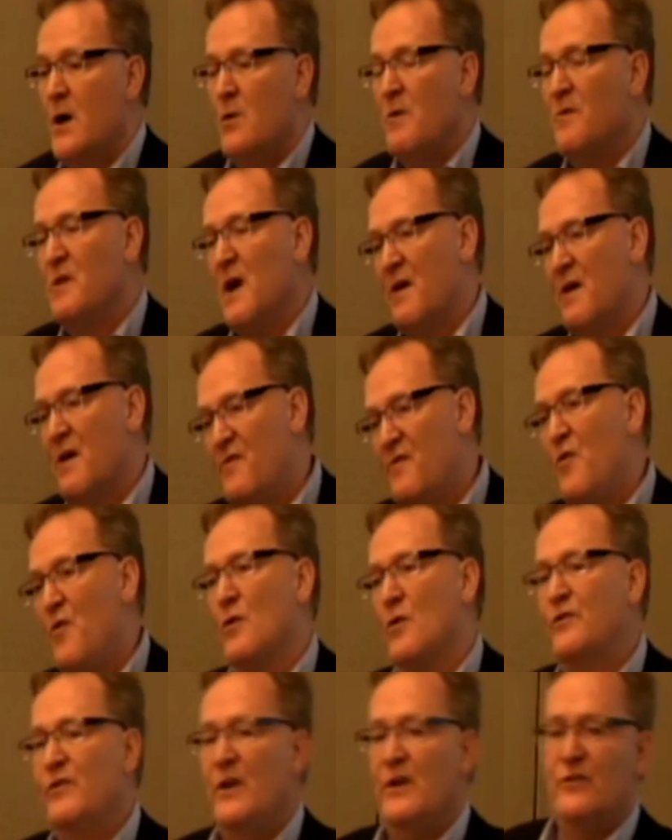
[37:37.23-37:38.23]
We've got
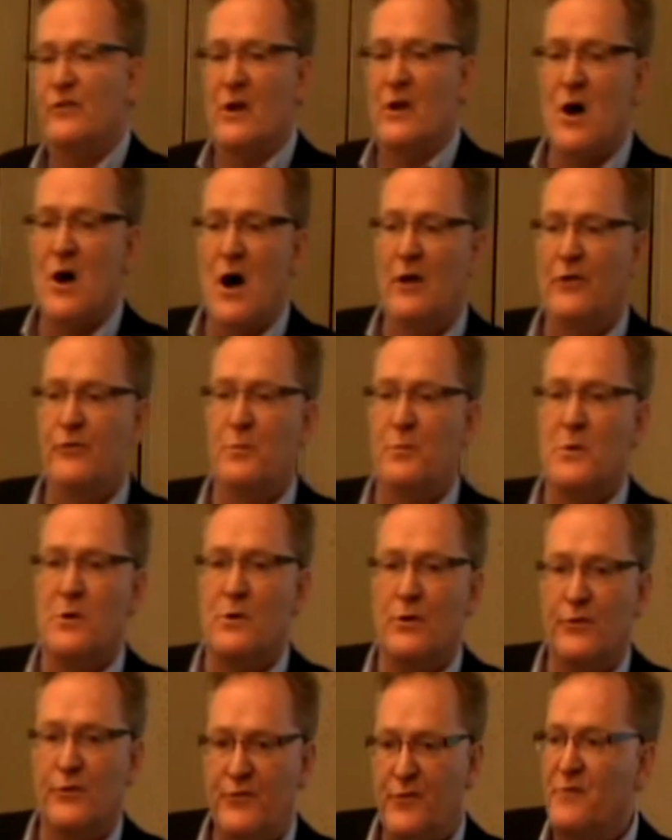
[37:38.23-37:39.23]
four teaching
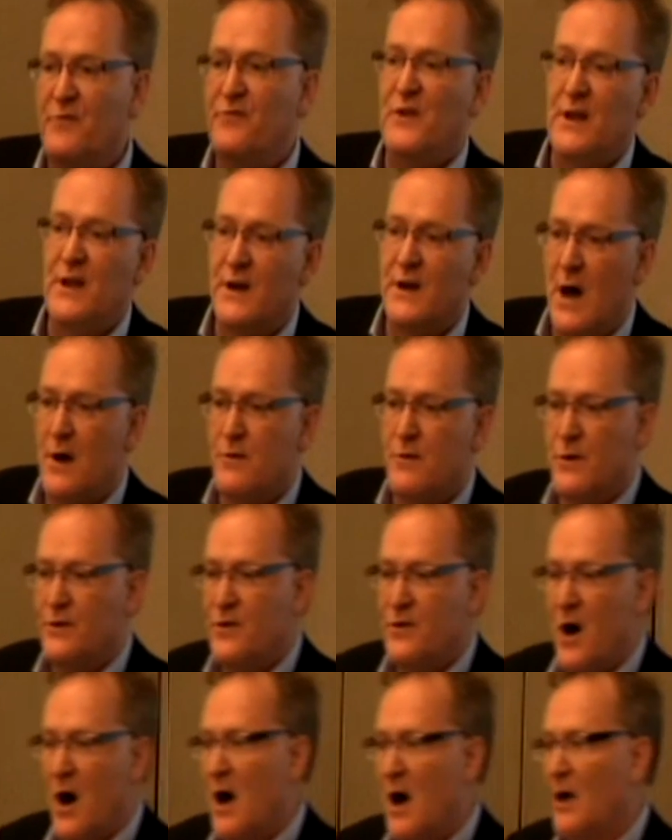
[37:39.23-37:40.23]
hospitals, fifteen
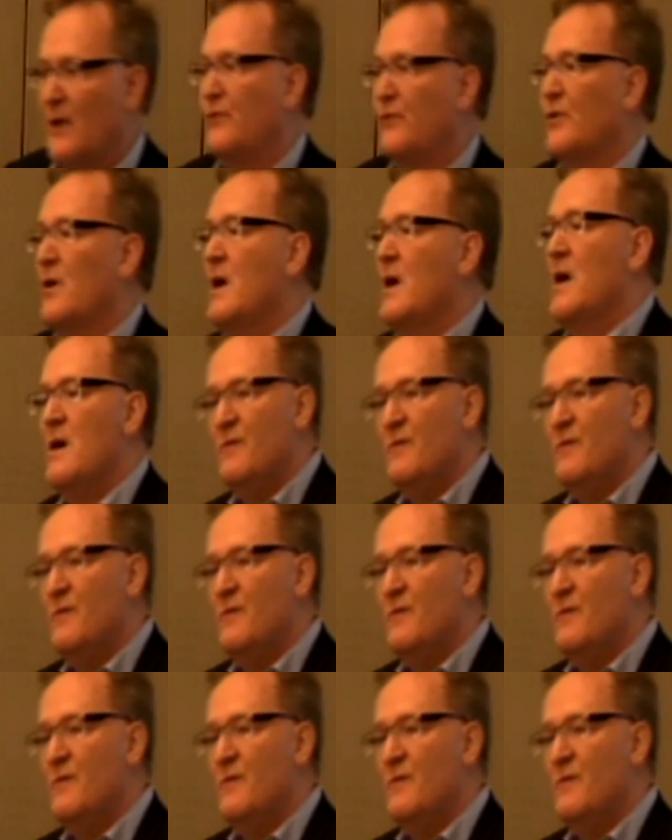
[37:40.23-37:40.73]
hundred docs,